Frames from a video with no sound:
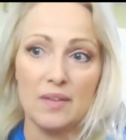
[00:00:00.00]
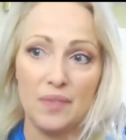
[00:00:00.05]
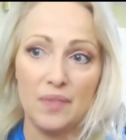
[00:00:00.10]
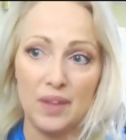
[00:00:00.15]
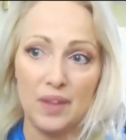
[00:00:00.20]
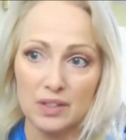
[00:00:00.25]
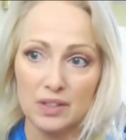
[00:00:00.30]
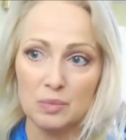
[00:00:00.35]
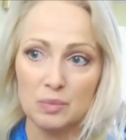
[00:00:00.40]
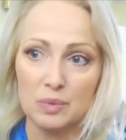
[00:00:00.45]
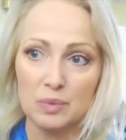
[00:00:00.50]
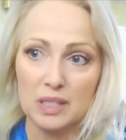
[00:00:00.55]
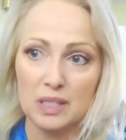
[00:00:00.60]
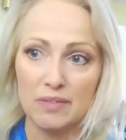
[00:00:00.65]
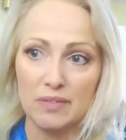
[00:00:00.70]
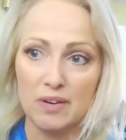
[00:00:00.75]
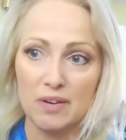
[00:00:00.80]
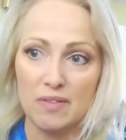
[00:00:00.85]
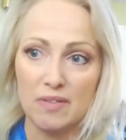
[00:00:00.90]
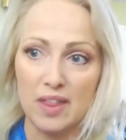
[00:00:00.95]
There's some
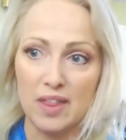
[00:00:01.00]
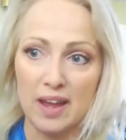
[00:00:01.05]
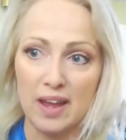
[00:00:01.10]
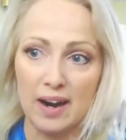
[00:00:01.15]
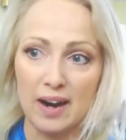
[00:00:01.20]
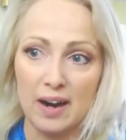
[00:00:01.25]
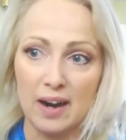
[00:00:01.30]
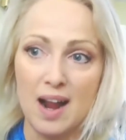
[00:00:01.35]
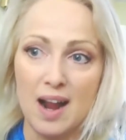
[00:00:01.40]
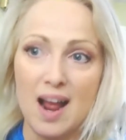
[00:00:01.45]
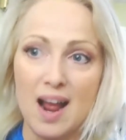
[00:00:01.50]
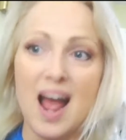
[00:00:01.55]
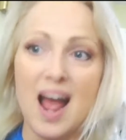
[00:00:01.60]
stuff over there.